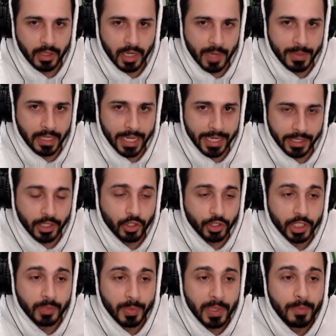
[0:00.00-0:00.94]
I mean, like
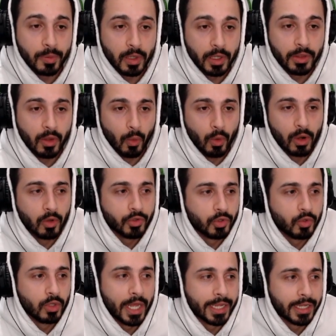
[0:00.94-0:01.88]
there's just people in the world
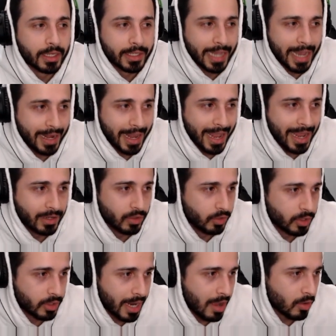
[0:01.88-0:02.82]
who like can't
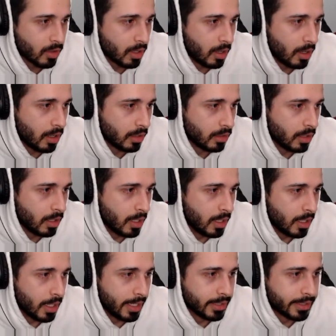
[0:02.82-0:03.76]
handle their alcohol
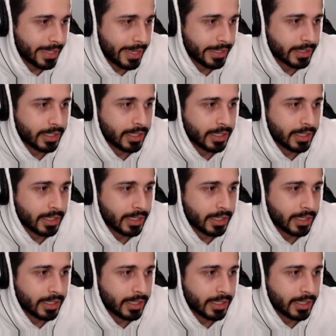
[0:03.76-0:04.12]
intake,